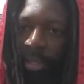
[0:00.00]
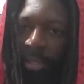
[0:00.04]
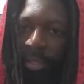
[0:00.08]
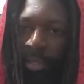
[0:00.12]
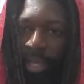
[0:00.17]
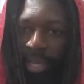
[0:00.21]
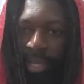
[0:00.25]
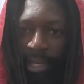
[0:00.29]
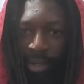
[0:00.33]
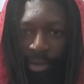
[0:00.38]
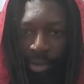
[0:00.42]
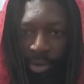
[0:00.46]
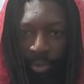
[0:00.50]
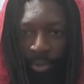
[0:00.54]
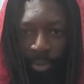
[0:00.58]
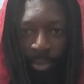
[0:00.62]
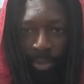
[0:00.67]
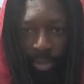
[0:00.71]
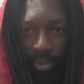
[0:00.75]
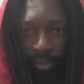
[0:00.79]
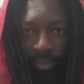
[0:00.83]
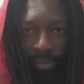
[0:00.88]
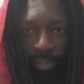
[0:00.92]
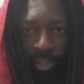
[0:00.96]
that normal
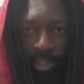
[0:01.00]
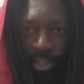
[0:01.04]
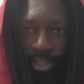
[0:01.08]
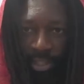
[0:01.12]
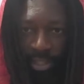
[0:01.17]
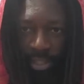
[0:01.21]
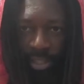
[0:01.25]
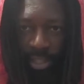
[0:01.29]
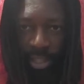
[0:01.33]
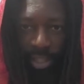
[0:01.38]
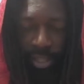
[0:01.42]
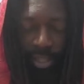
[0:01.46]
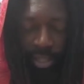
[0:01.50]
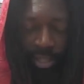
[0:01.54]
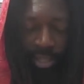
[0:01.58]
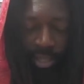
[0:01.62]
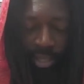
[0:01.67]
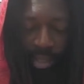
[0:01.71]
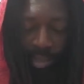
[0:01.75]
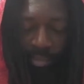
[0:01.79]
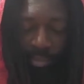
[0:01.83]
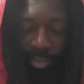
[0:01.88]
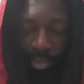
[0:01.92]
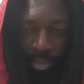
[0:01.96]
civilian shit
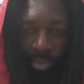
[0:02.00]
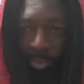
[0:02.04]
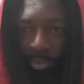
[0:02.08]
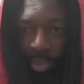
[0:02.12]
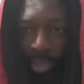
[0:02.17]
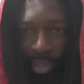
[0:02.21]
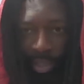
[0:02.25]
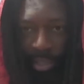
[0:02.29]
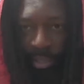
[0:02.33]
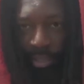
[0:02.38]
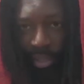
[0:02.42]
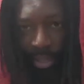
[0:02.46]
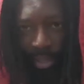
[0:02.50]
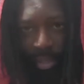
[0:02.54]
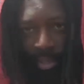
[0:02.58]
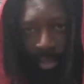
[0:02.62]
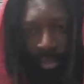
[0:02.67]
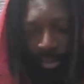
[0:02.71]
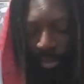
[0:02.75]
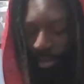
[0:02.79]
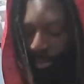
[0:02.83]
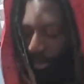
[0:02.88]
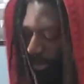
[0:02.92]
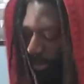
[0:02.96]
in between, you know?